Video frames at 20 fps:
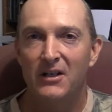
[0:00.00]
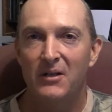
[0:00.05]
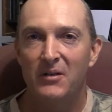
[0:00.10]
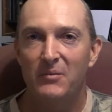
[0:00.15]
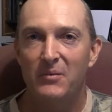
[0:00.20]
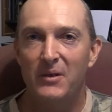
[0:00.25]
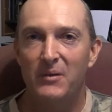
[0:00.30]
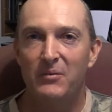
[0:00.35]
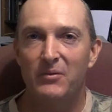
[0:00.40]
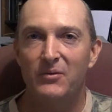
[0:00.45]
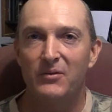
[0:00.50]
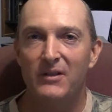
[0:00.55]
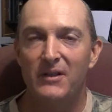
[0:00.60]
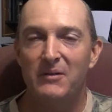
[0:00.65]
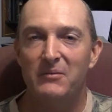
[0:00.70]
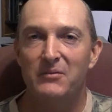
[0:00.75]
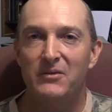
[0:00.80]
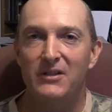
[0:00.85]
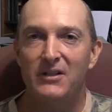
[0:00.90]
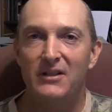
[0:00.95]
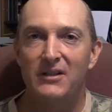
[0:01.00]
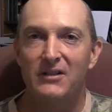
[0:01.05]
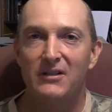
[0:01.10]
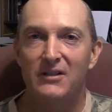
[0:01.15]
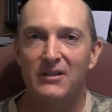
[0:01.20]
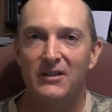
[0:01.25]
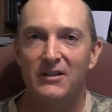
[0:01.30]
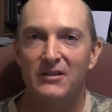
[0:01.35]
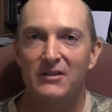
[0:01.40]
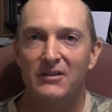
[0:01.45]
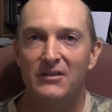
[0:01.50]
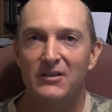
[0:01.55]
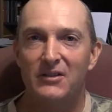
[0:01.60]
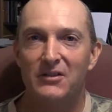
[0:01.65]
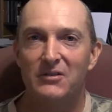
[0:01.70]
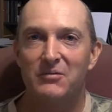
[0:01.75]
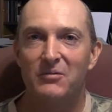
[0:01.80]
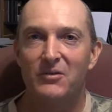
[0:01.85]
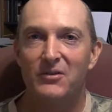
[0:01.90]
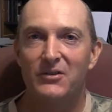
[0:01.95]
the
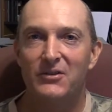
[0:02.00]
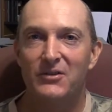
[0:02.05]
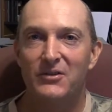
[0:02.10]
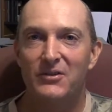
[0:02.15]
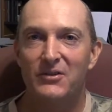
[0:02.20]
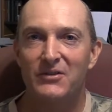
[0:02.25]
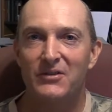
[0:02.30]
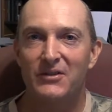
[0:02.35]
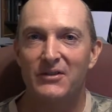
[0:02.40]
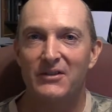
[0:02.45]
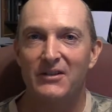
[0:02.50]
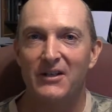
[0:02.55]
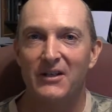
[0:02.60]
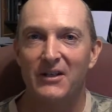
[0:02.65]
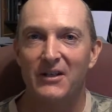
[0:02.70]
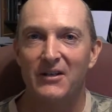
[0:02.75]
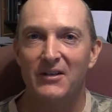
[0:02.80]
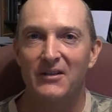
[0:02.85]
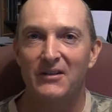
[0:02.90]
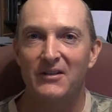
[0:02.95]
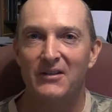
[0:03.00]
dishwashers and